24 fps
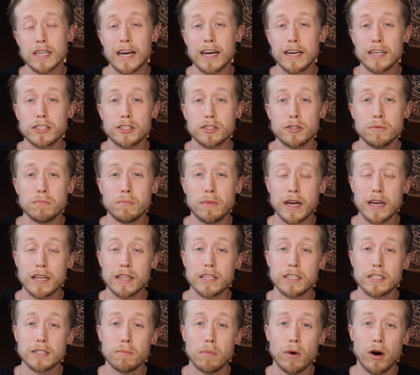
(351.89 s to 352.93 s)
as you make
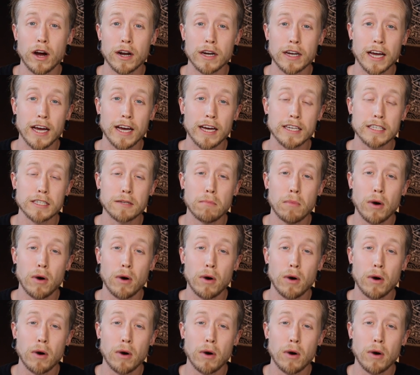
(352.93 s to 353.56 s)
this podcast